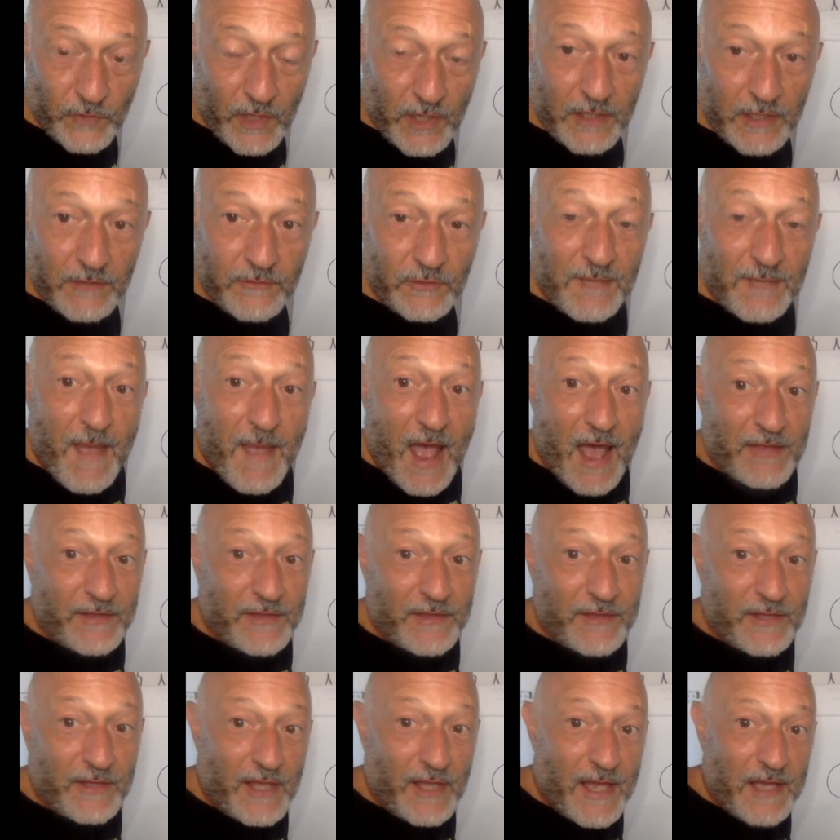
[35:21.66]
right? If you take
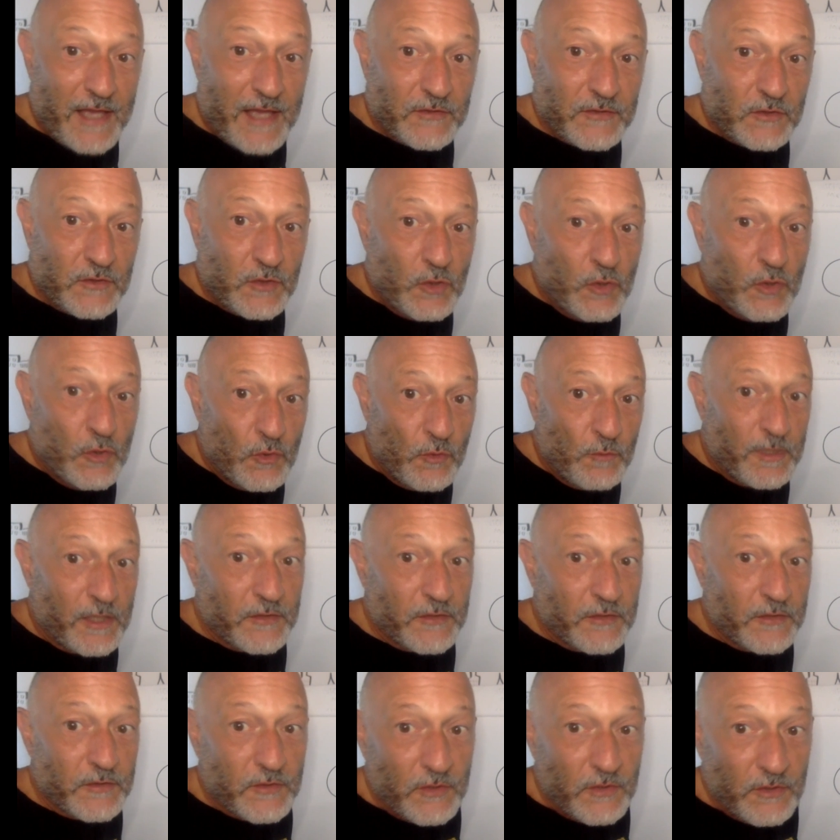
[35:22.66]
math class, 2
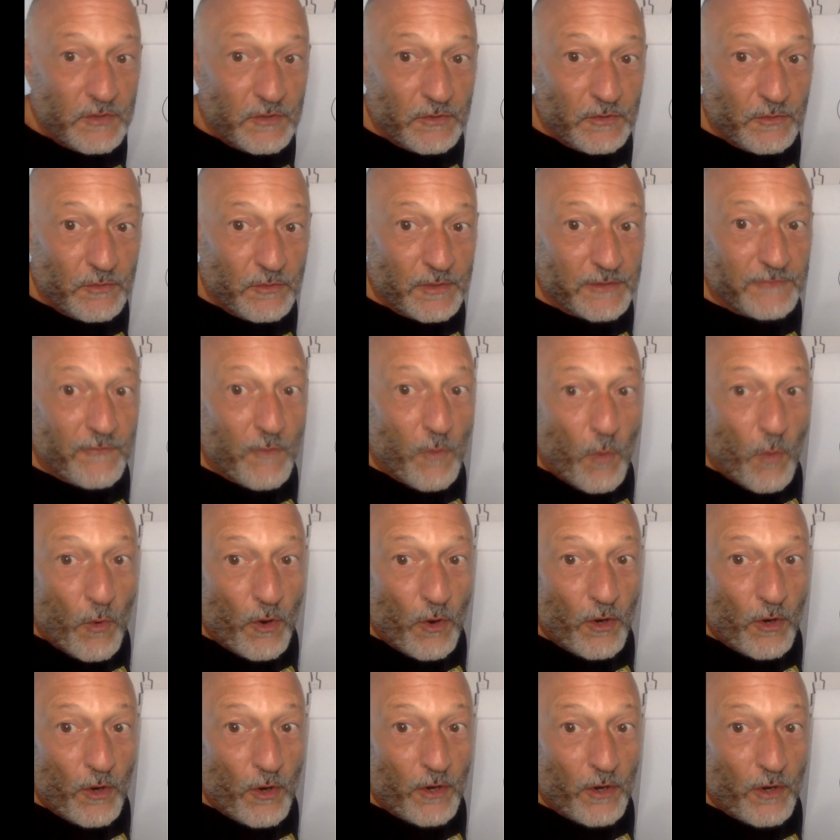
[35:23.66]
+ 2 is
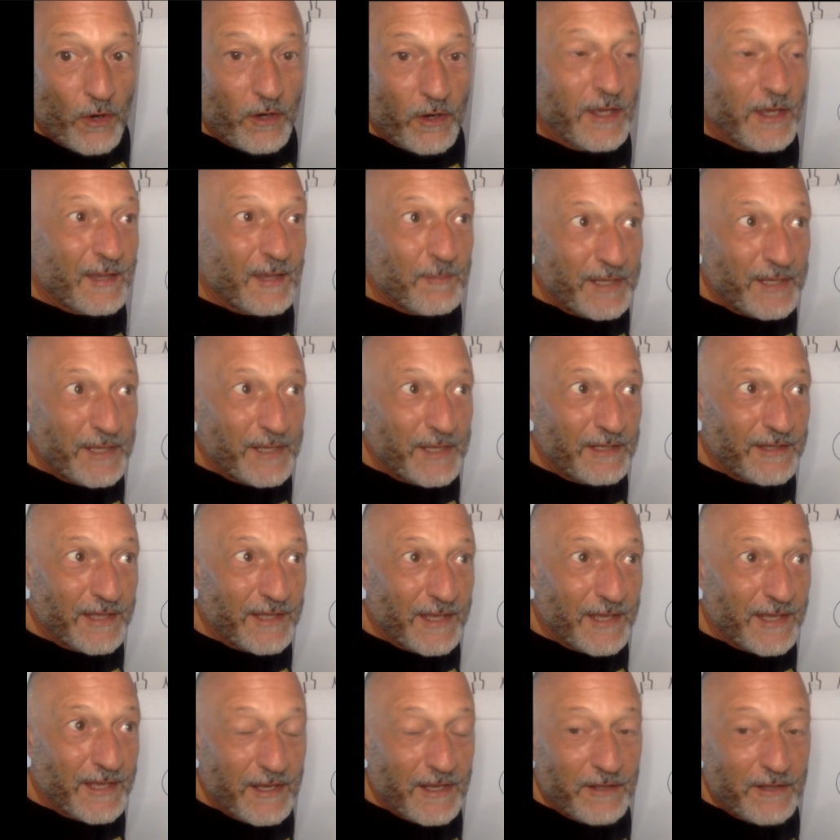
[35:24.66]
4, can't be
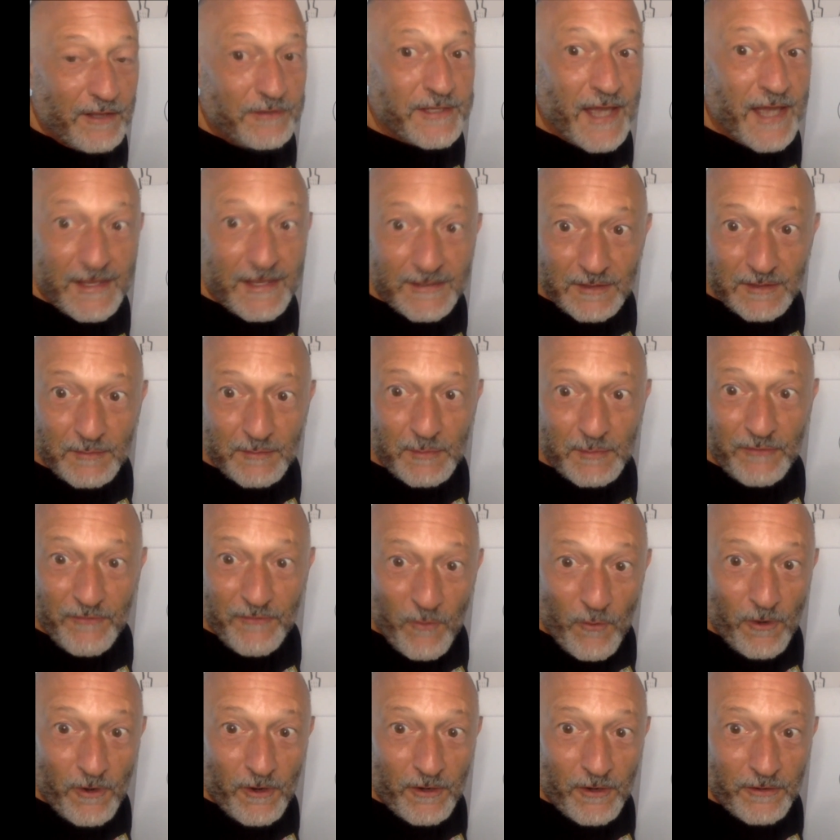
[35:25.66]
anything else, has to be
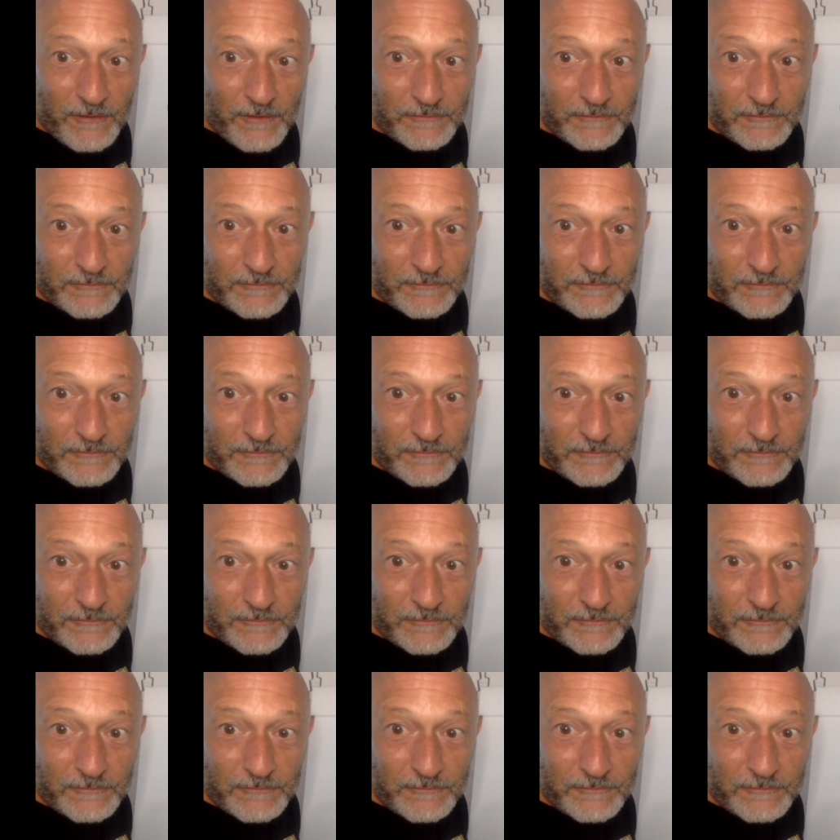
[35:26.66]
4.